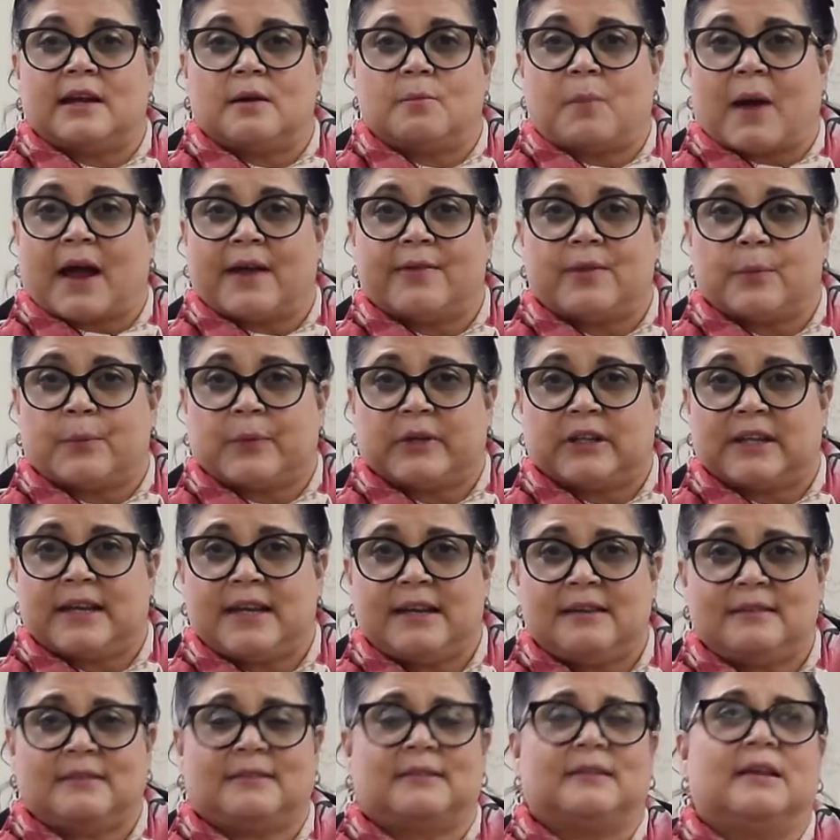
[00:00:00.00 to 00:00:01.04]
by the
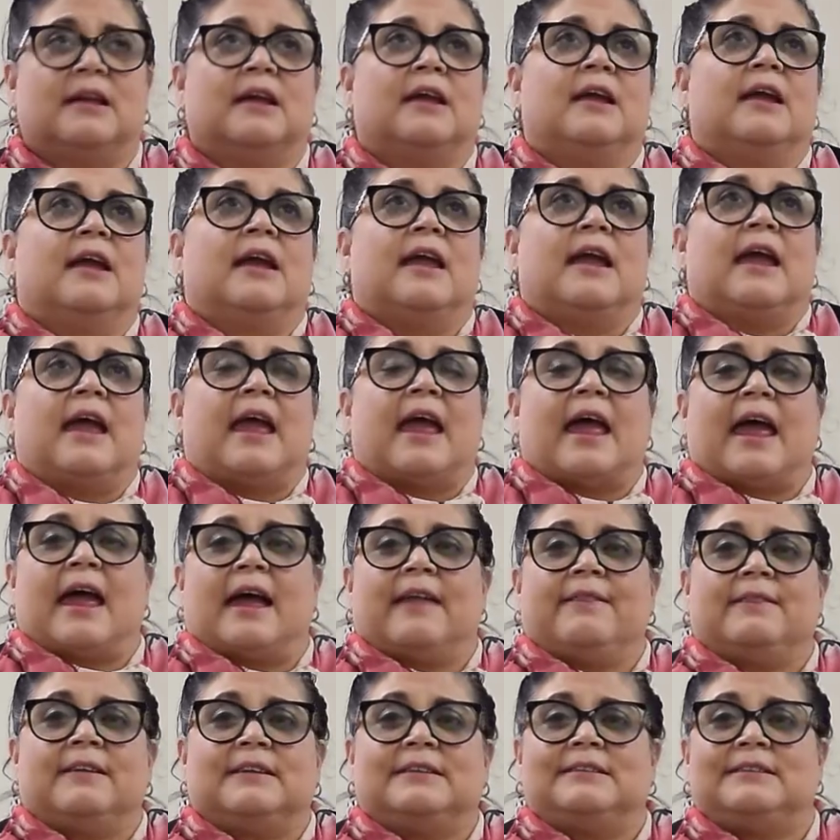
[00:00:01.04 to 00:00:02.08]
police.
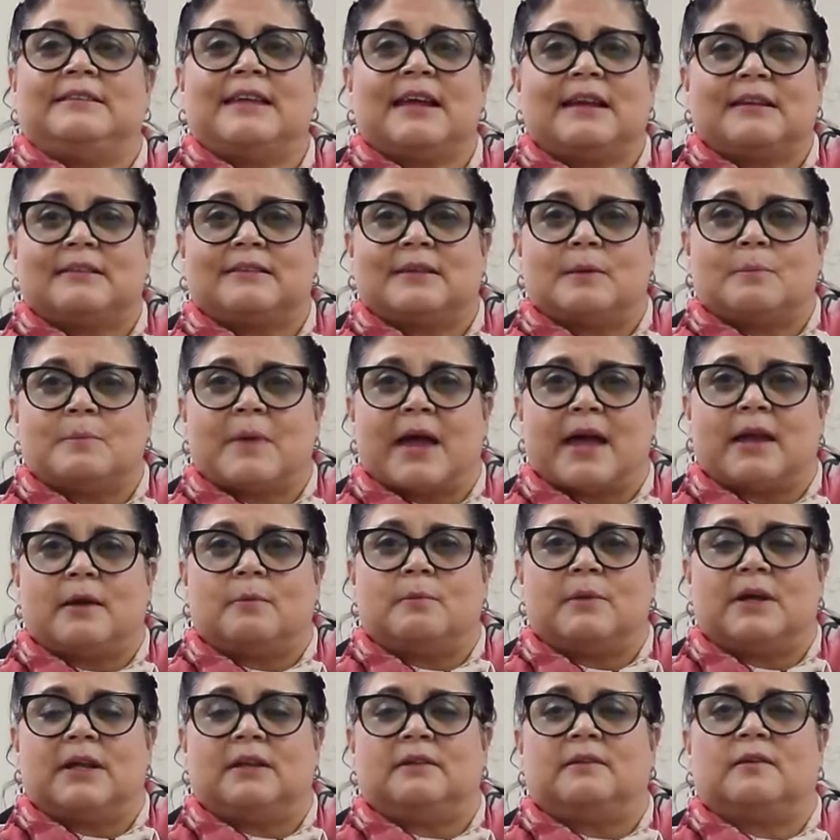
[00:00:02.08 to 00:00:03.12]
And the Sixth
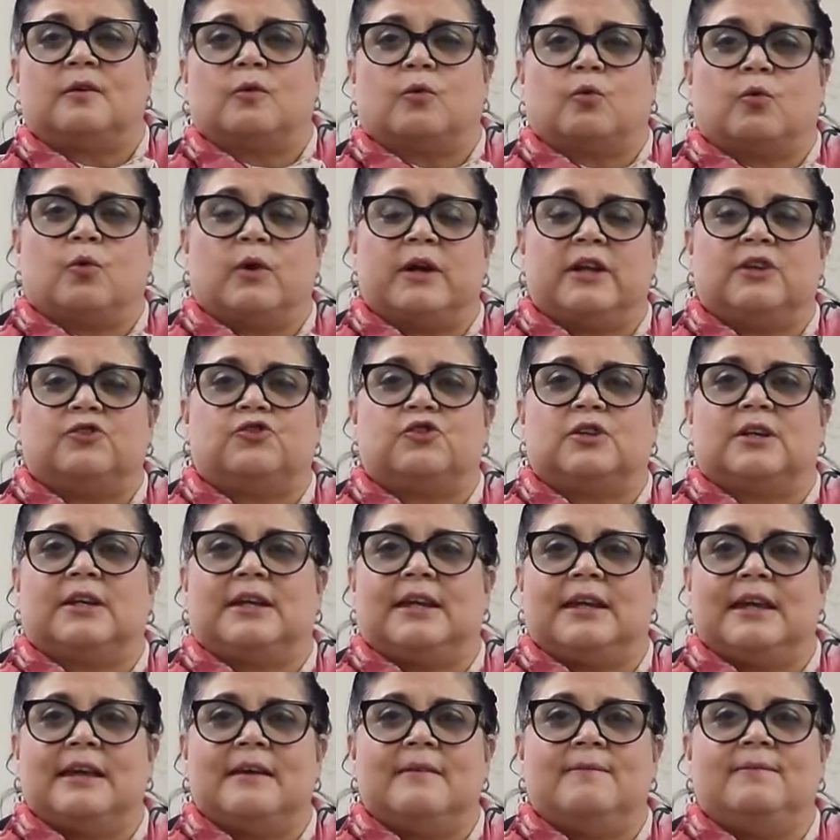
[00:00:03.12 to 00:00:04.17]
Amendment, which
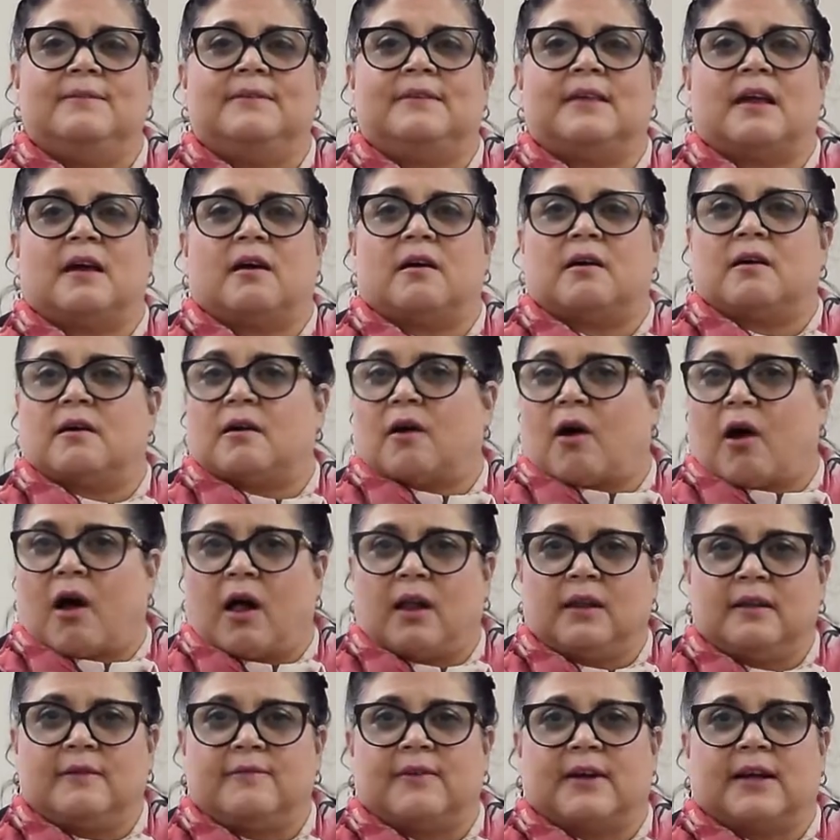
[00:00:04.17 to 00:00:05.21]
gives
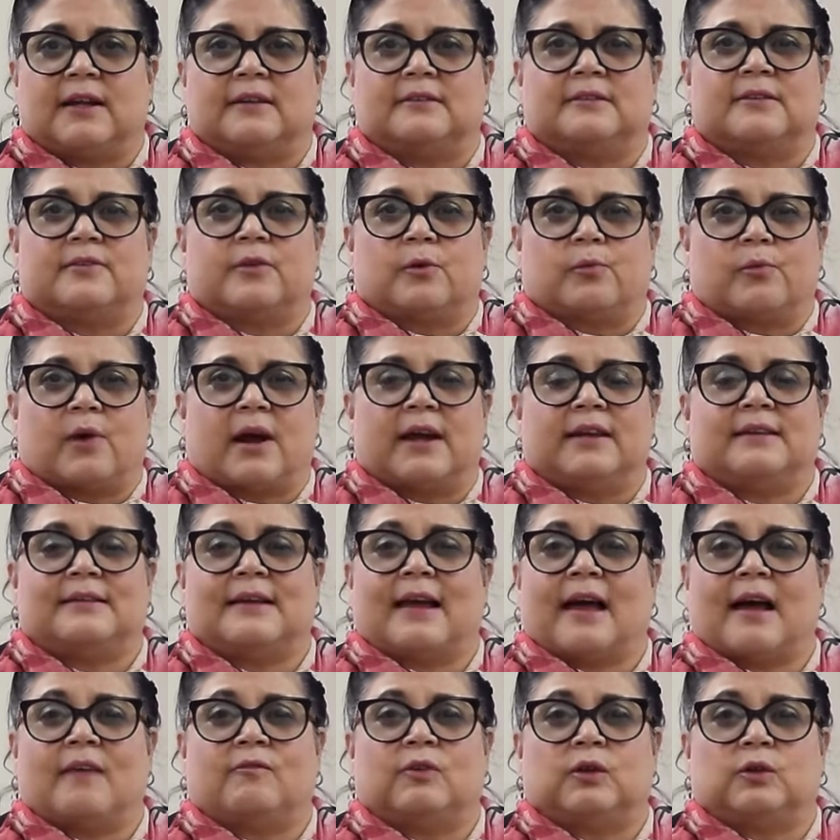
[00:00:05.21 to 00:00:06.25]
all of us the right to
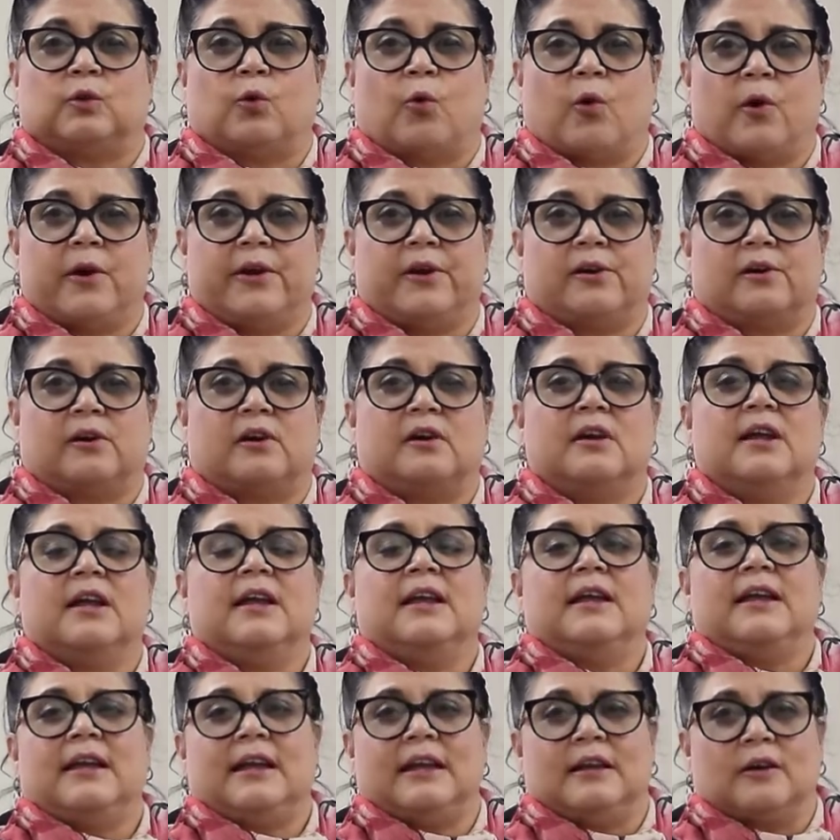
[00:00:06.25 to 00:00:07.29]
have a lawyer
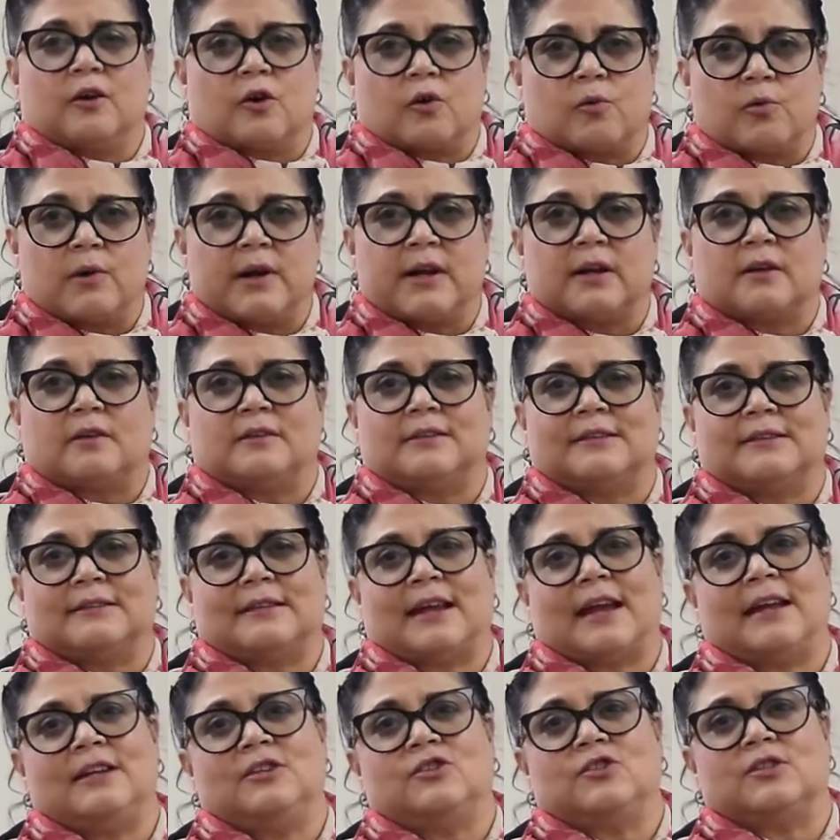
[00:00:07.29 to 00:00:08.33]
in critical
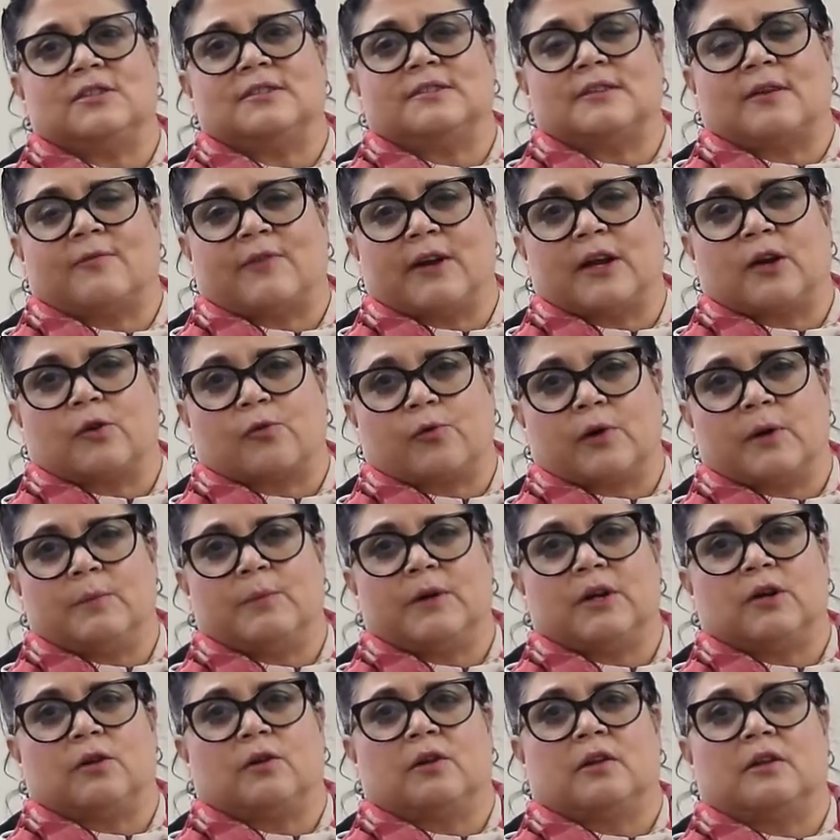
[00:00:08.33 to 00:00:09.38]
stages of a
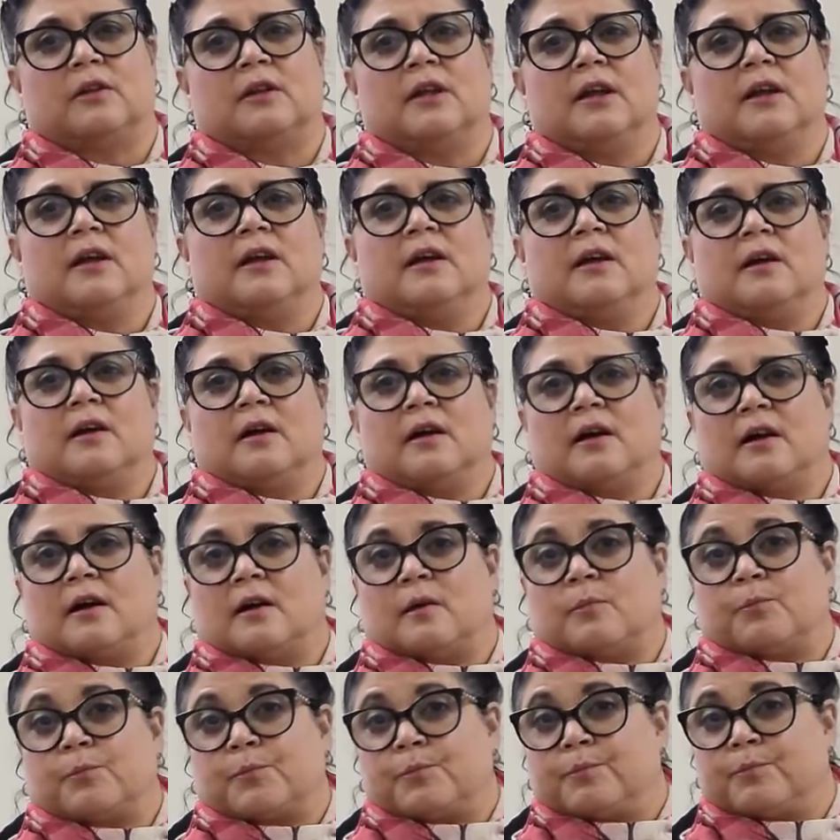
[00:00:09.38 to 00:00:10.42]
criminal
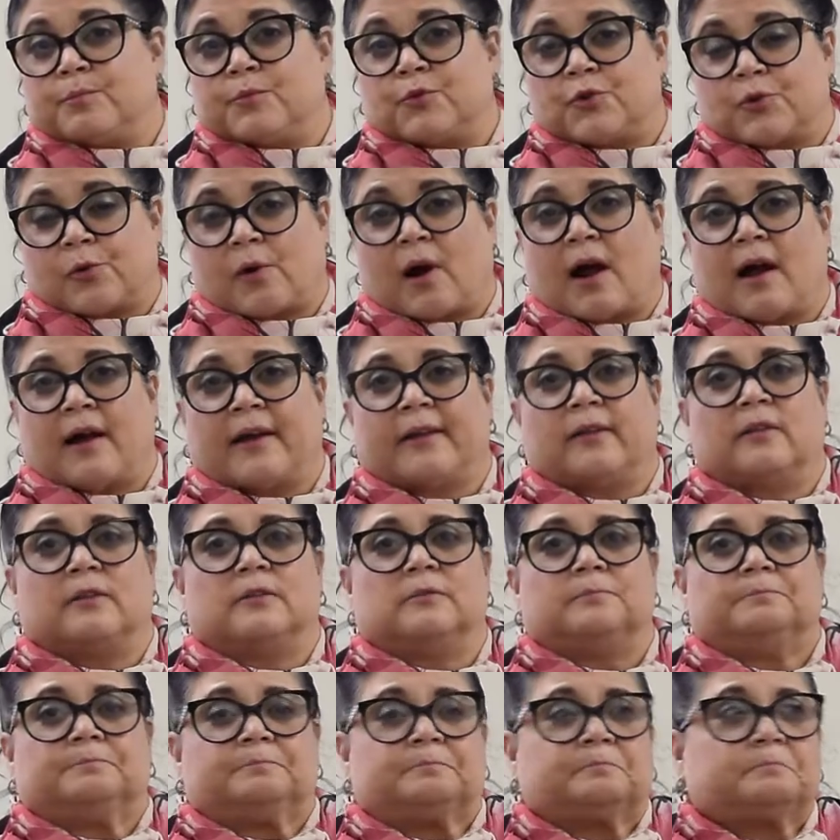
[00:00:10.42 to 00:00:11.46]
trial
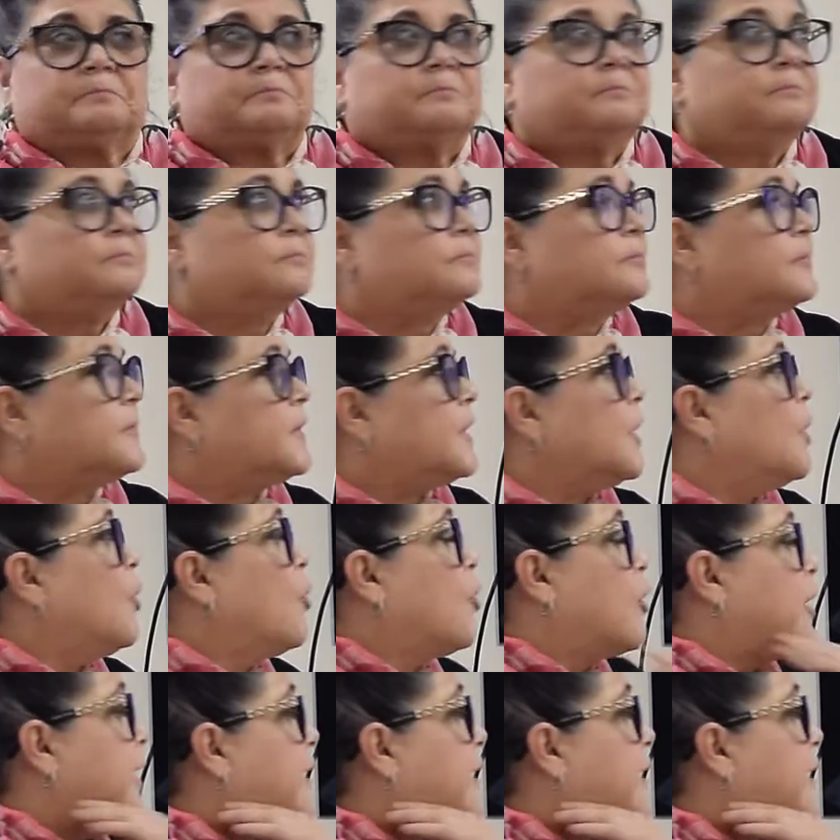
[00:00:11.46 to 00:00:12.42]
or a